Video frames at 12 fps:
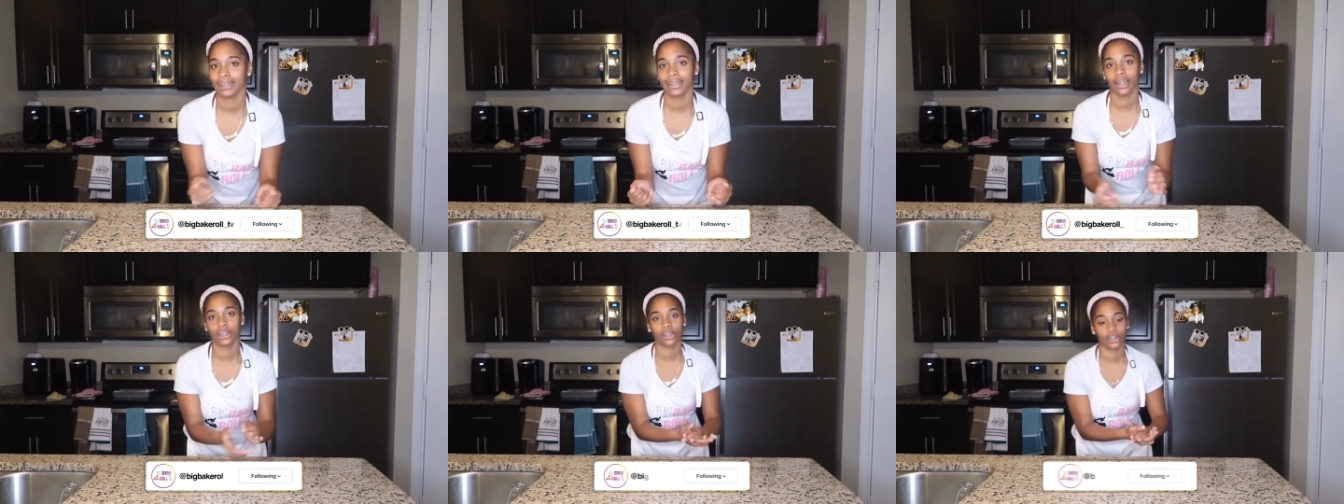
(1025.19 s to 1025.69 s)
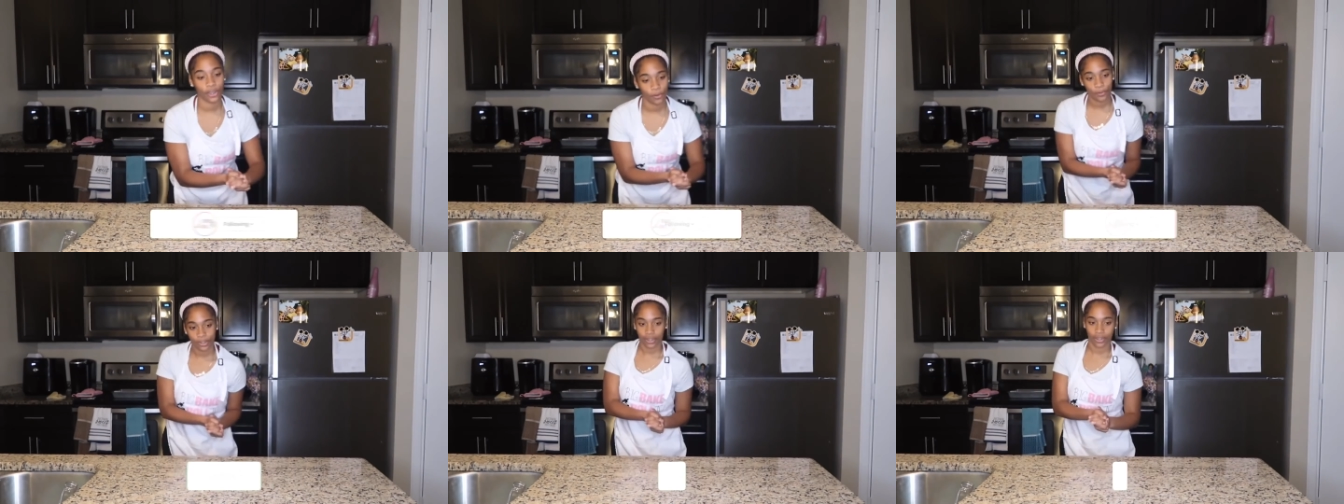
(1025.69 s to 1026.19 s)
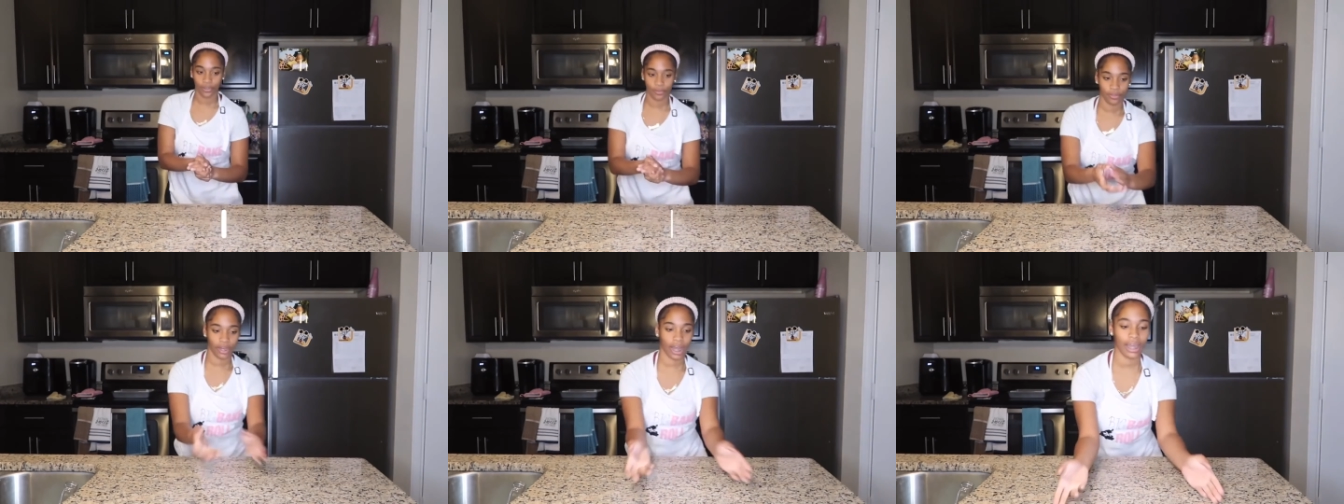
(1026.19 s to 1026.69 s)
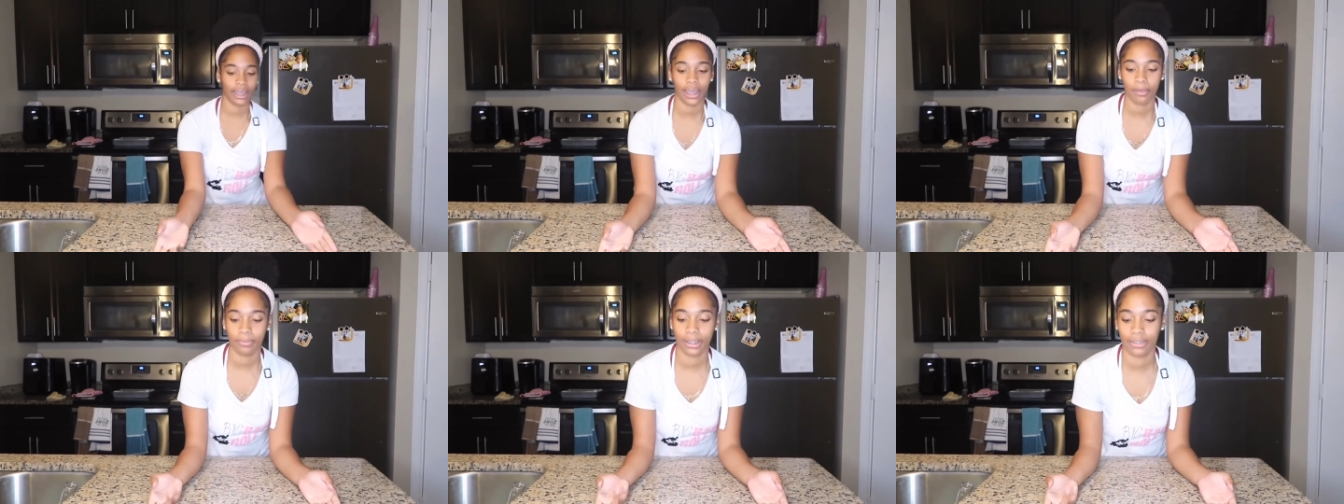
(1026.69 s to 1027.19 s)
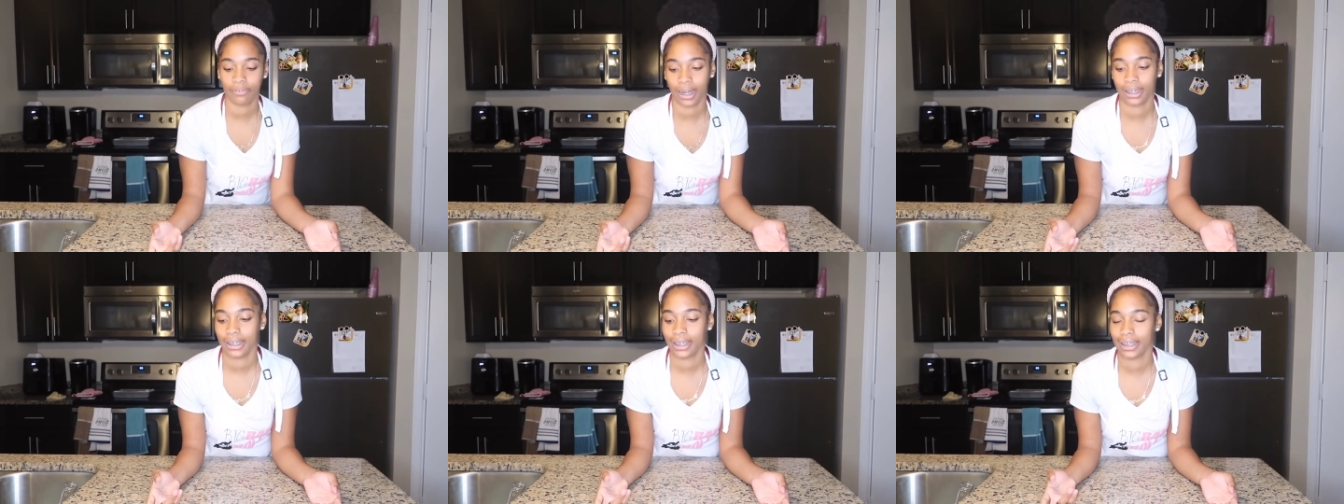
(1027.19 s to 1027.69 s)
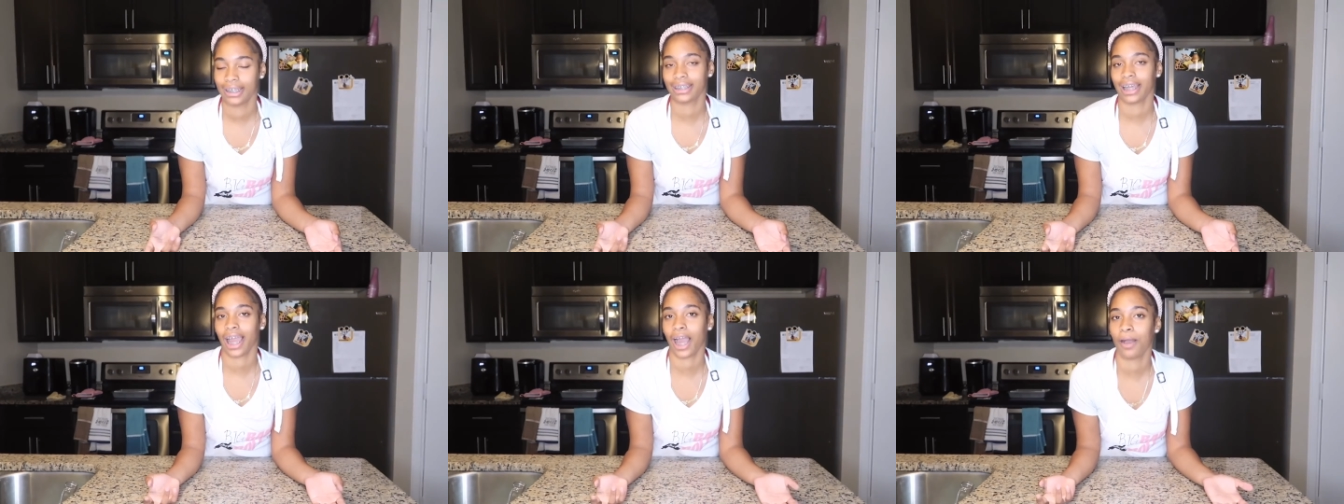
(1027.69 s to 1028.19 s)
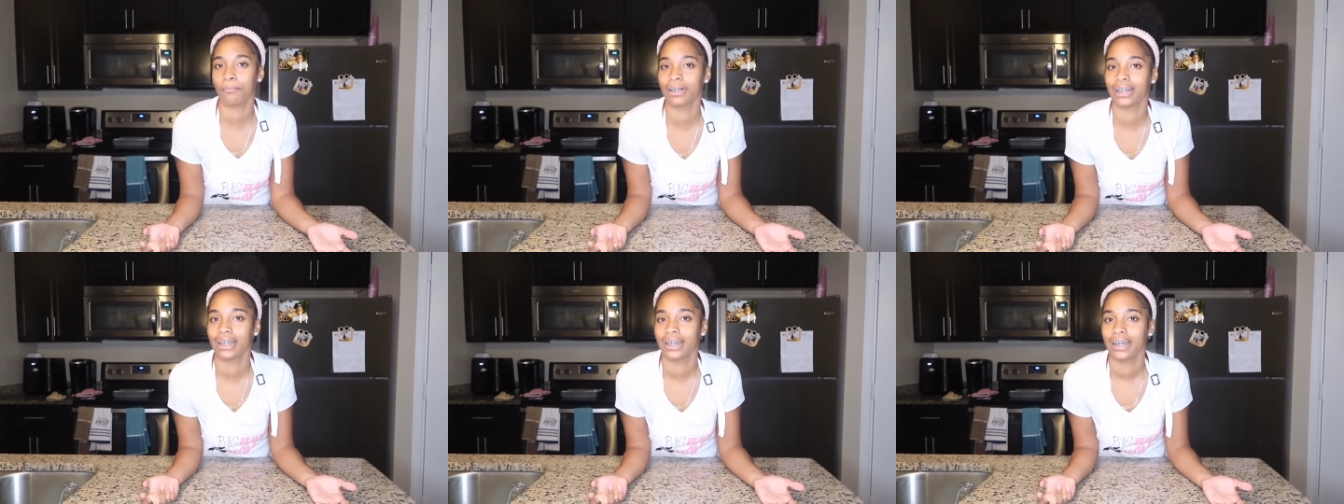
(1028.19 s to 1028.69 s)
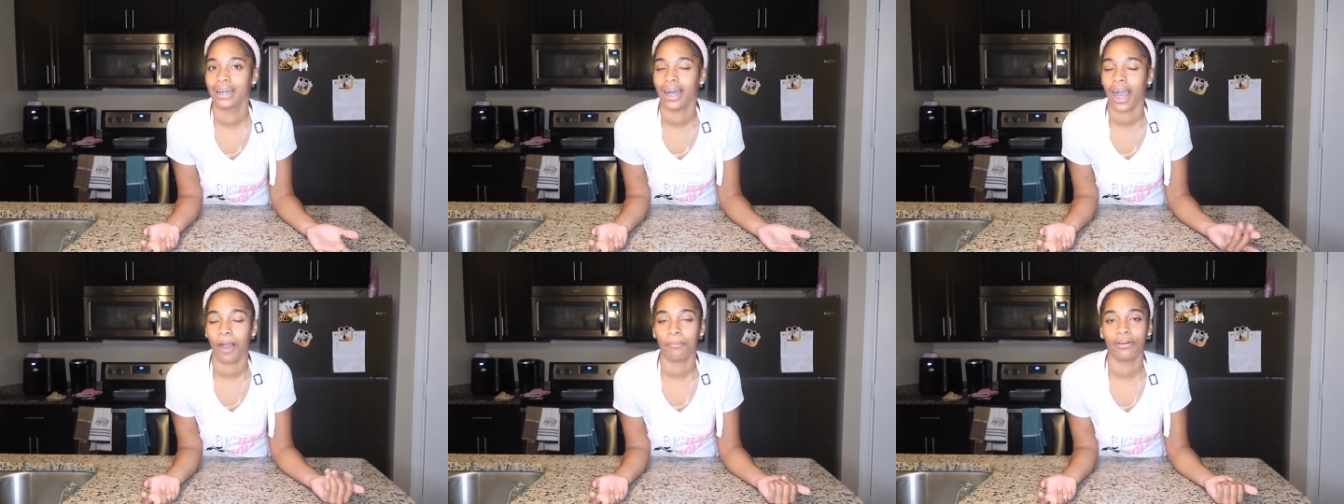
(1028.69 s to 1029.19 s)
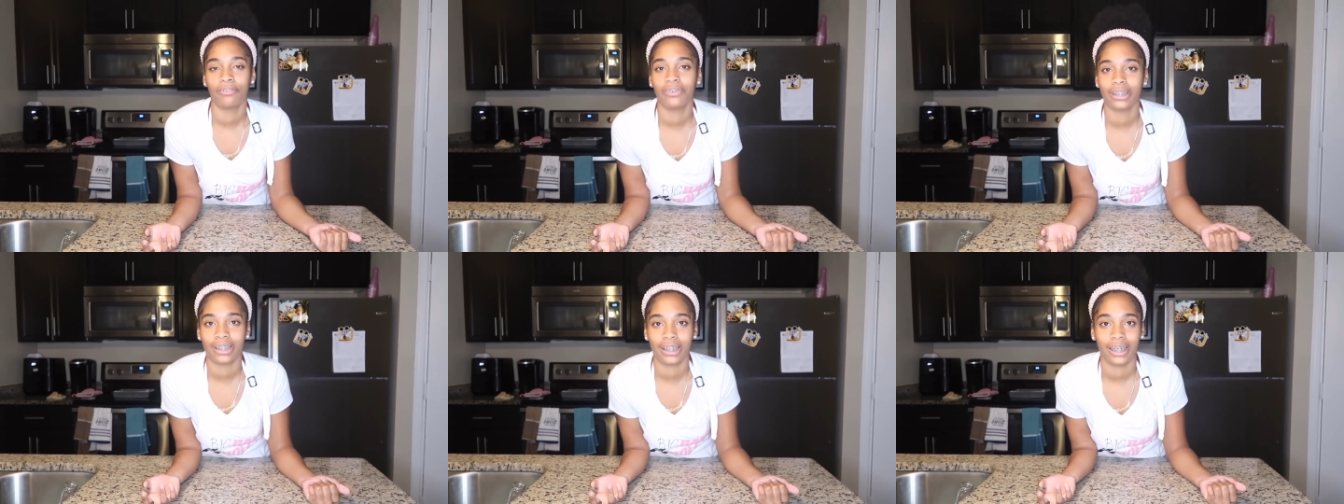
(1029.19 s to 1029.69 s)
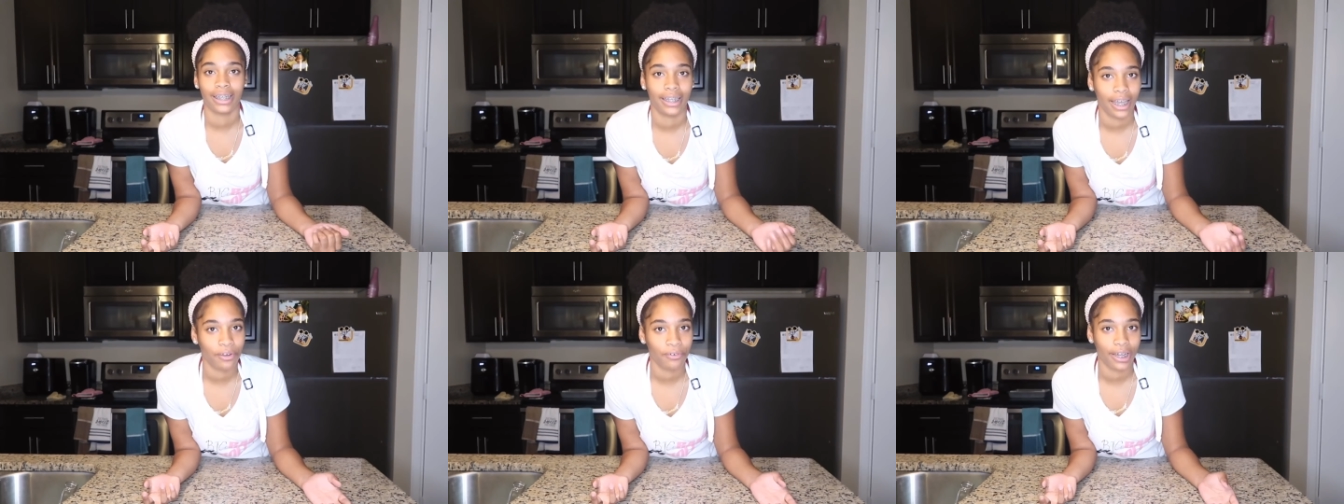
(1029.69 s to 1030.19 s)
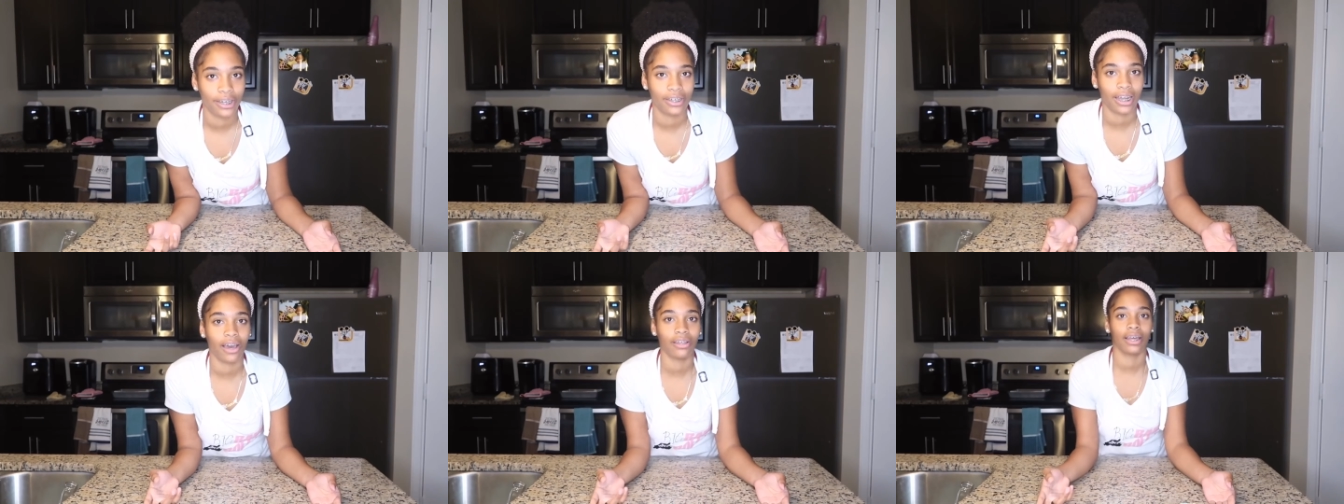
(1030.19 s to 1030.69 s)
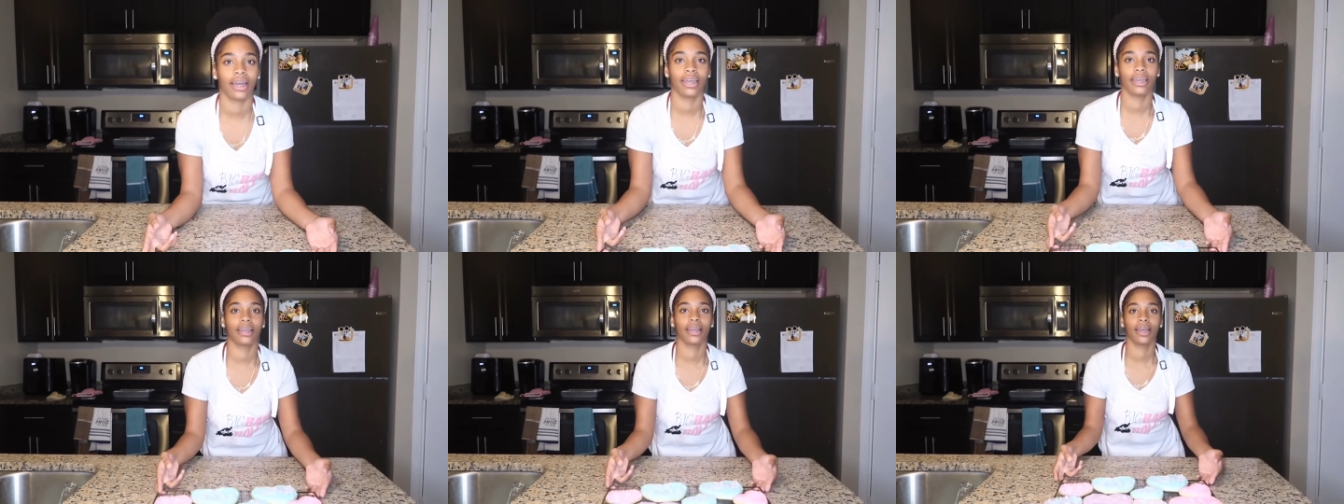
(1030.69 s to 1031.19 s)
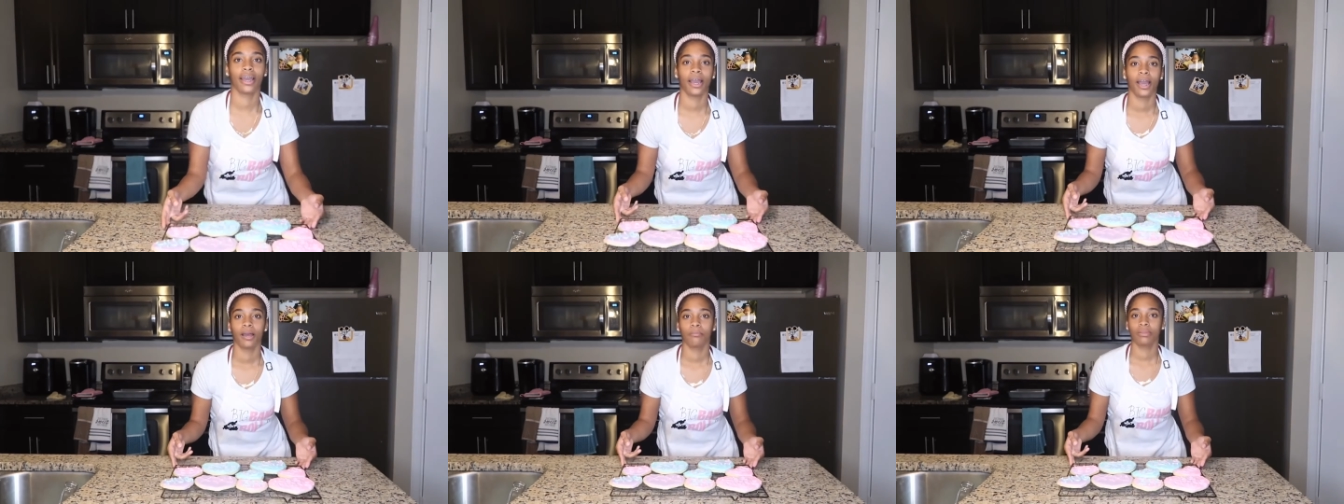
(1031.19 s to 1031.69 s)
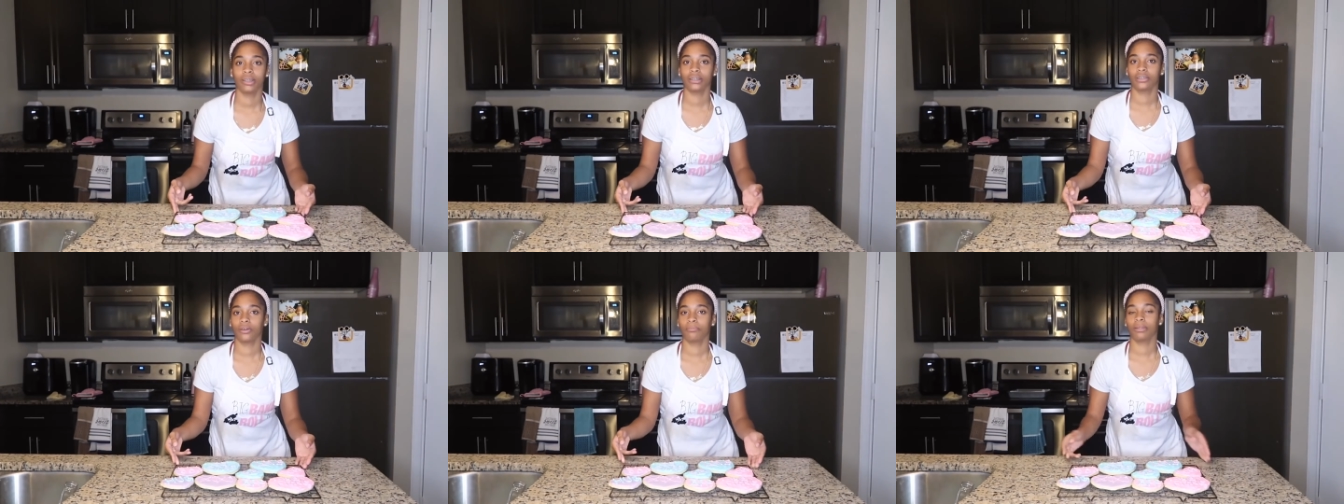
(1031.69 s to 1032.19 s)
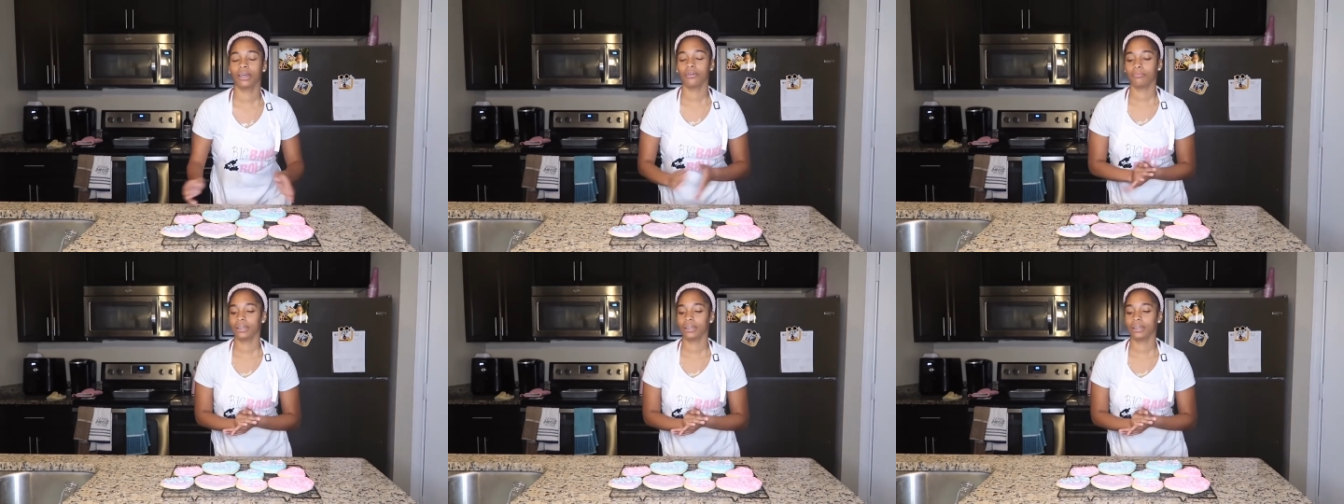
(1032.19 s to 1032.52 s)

they're so cute. I can't believe I did this. Like, I'm officially a decorator now. Like, please don't play with